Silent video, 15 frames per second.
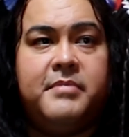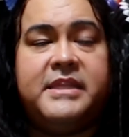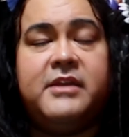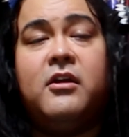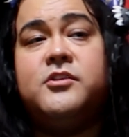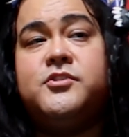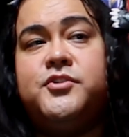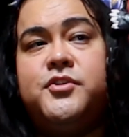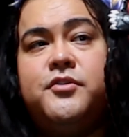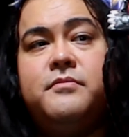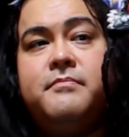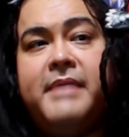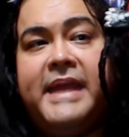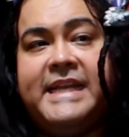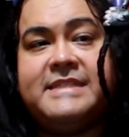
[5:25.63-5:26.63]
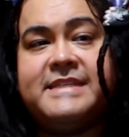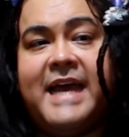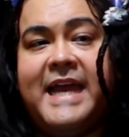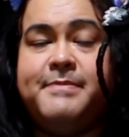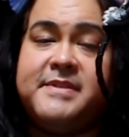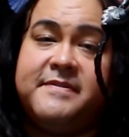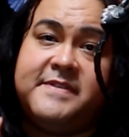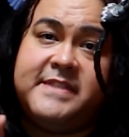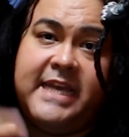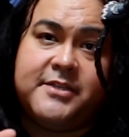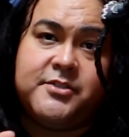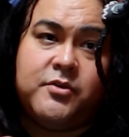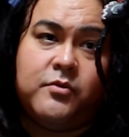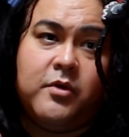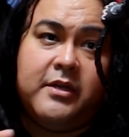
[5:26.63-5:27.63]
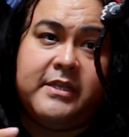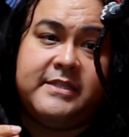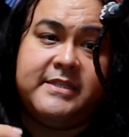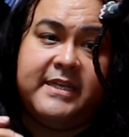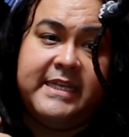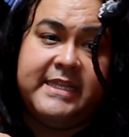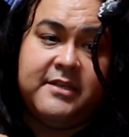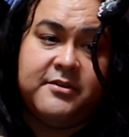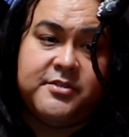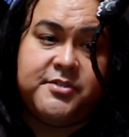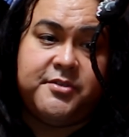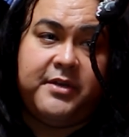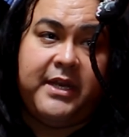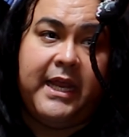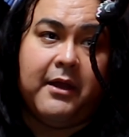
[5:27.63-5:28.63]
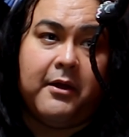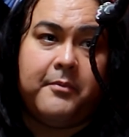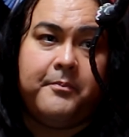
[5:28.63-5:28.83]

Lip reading: But there are two main types of texture work done in her suit here.